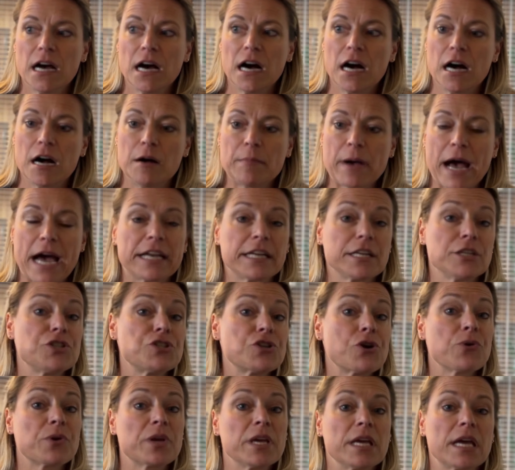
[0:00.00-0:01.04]
had a
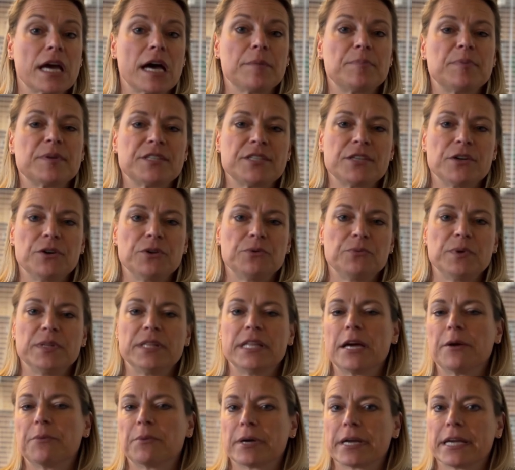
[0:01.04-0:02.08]
choking episode when
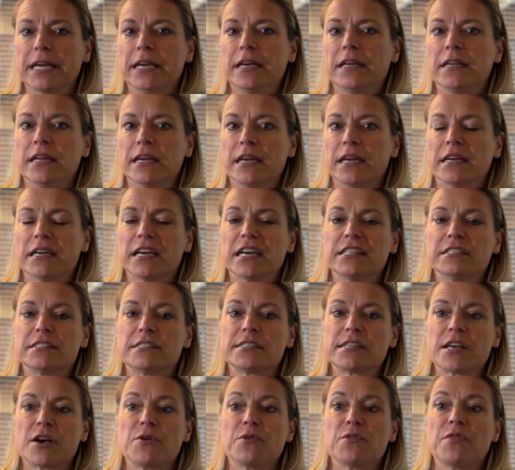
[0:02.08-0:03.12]
they were eating, and
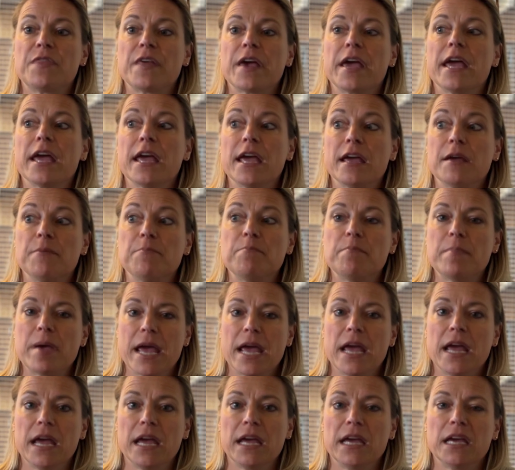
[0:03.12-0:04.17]
so they
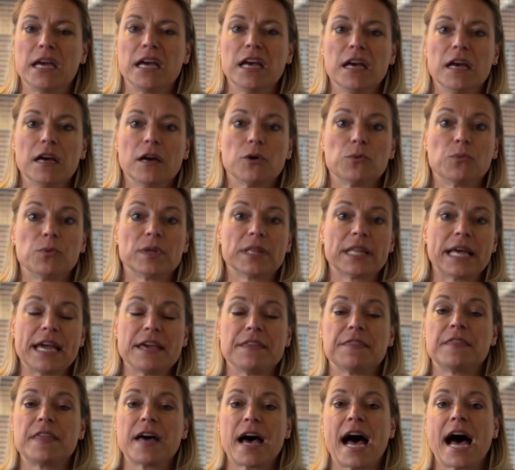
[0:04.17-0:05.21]
may
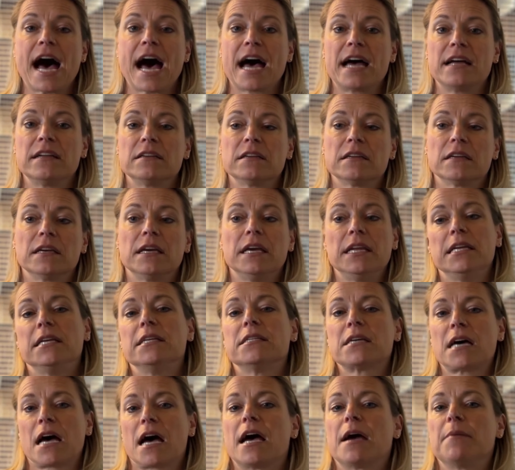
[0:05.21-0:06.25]
relate that
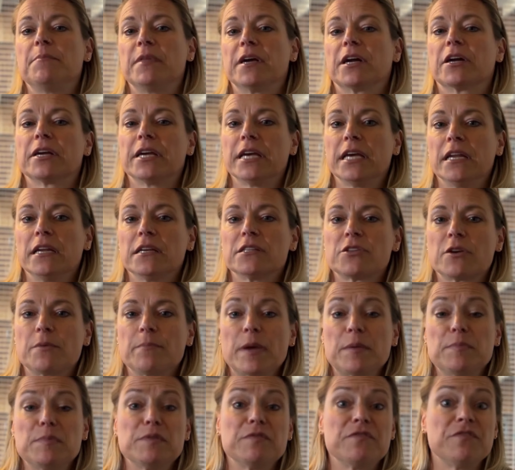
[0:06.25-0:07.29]
anytime they're eating. So it
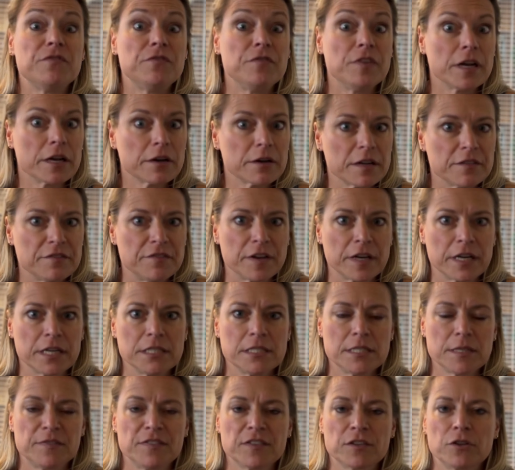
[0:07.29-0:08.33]
may be very, very
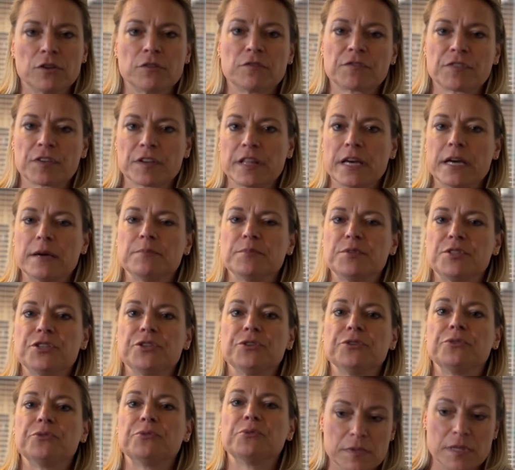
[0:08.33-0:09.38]
difficult for them
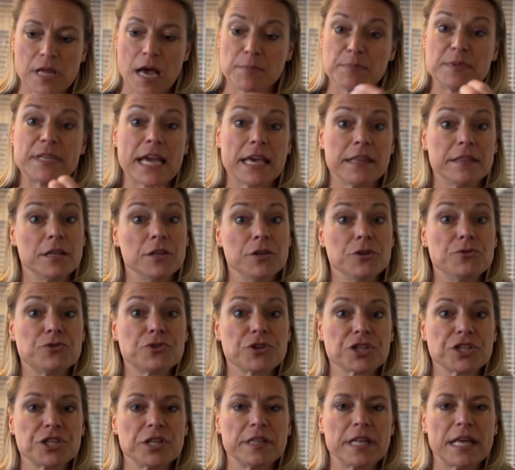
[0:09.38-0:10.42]
to obtain the
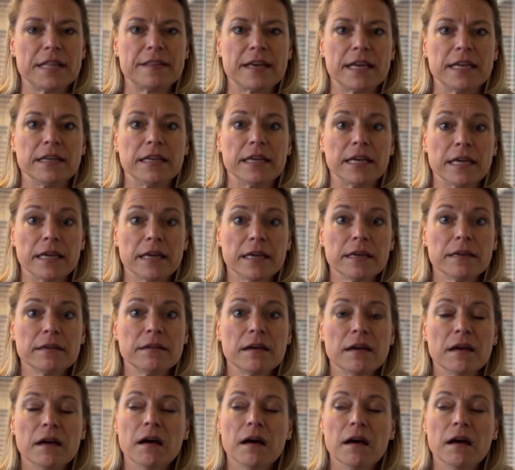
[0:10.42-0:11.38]
nutrition that they need.